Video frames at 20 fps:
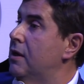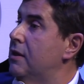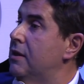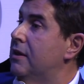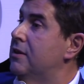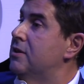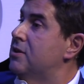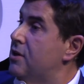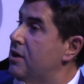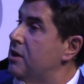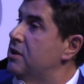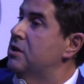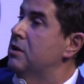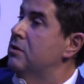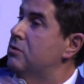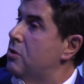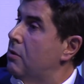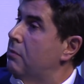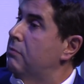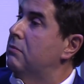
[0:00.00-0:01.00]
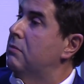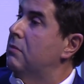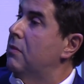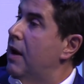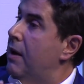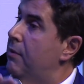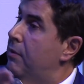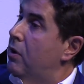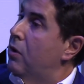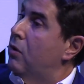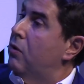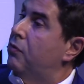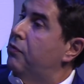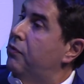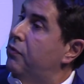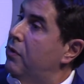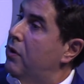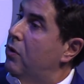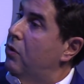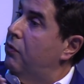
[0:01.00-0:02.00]
that is reaching some level
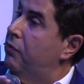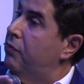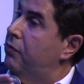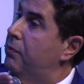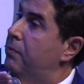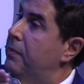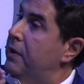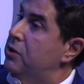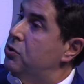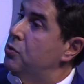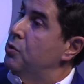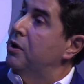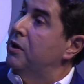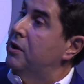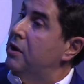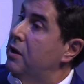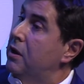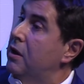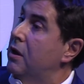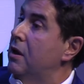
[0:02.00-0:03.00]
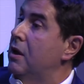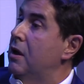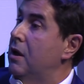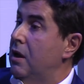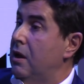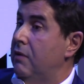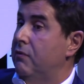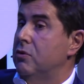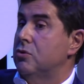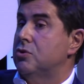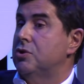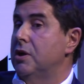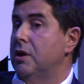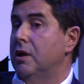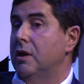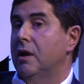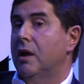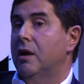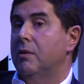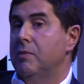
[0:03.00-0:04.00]
of maturity. If you
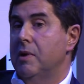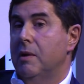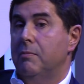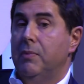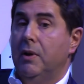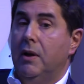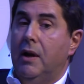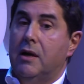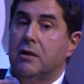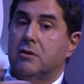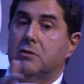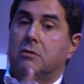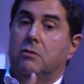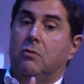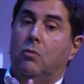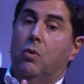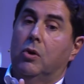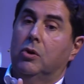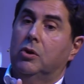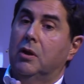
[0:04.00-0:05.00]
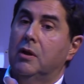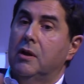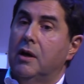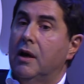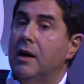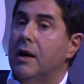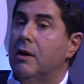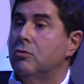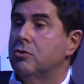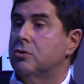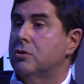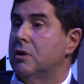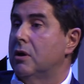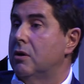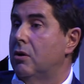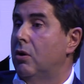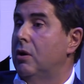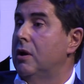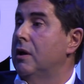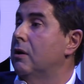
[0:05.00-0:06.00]
see Airbnb last quarter, they announced
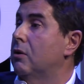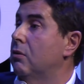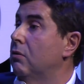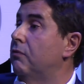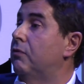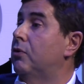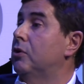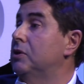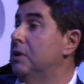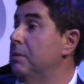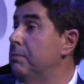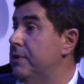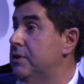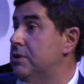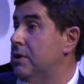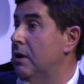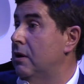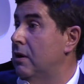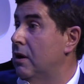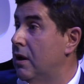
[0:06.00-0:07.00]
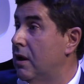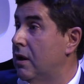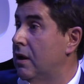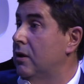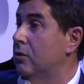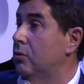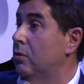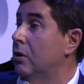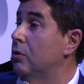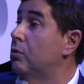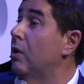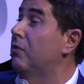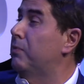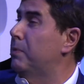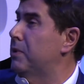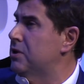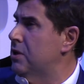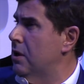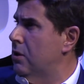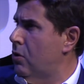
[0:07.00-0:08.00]
only a 14%,
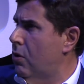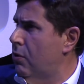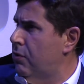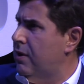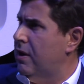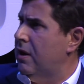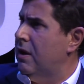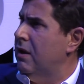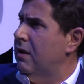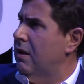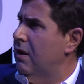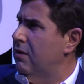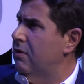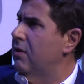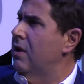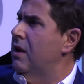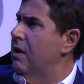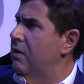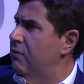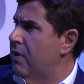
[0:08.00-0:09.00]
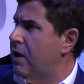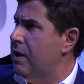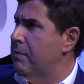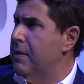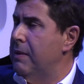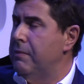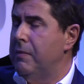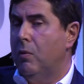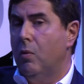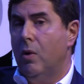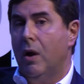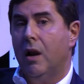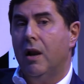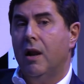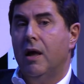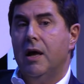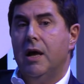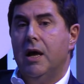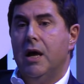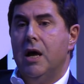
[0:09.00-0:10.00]
12% growth, if I remember well.
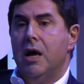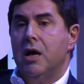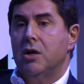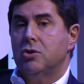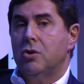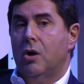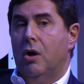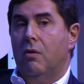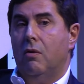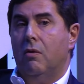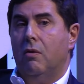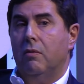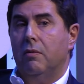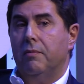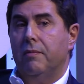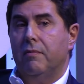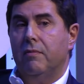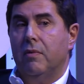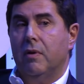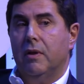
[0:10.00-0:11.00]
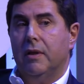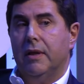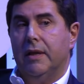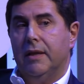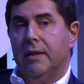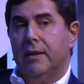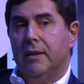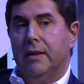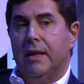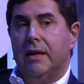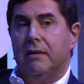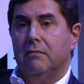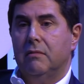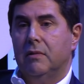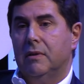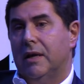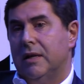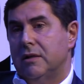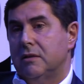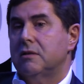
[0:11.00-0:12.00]
So
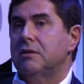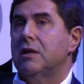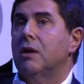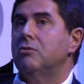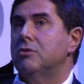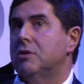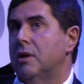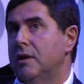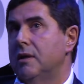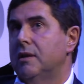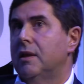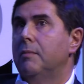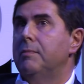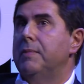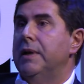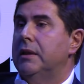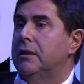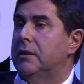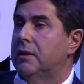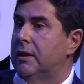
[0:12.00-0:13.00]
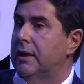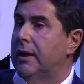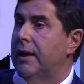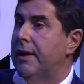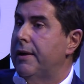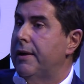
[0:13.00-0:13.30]
that sounds a little bit